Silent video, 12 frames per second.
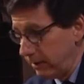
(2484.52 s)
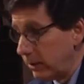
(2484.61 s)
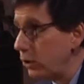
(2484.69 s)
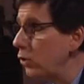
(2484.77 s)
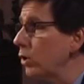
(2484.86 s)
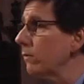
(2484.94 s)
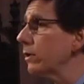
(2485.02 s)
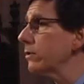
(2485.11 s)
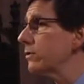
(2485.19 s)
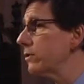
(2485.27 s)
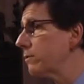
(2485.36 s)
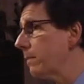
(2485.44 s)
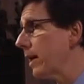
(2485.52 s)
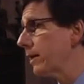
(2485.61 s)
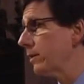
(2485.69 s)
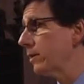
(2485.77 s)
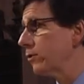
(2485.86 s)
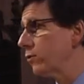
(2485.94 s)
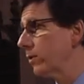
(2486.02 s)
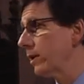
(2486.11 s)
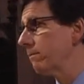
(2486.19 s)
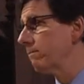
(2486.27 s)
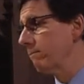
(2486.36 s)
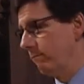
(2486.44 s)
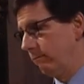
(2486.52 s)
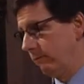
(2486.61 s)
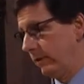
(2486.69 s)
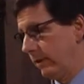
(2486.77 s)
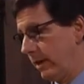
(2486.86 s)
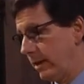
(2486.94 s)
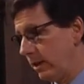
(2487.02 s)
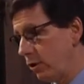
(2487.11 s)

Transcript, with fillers: The universe is my country, and